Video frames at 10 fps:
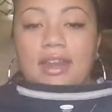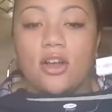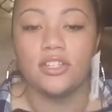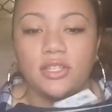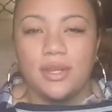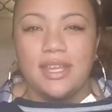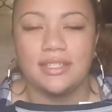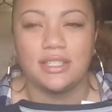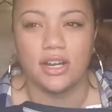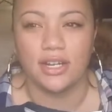And also
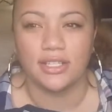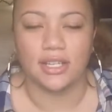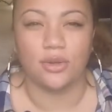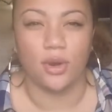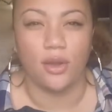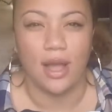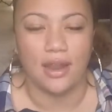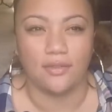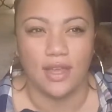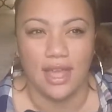he's starting to grow
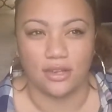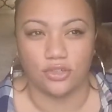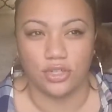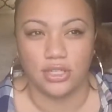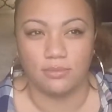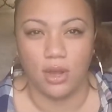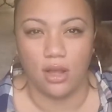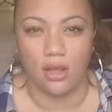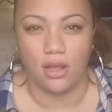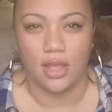out of an extra
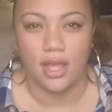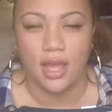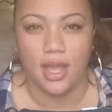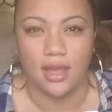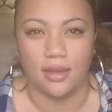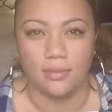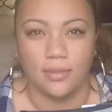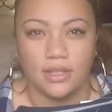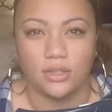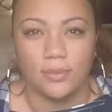small.
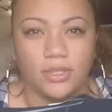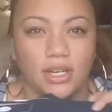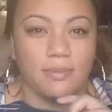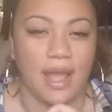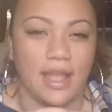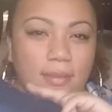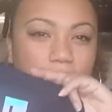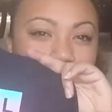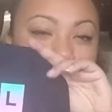And so I'm starting to buy him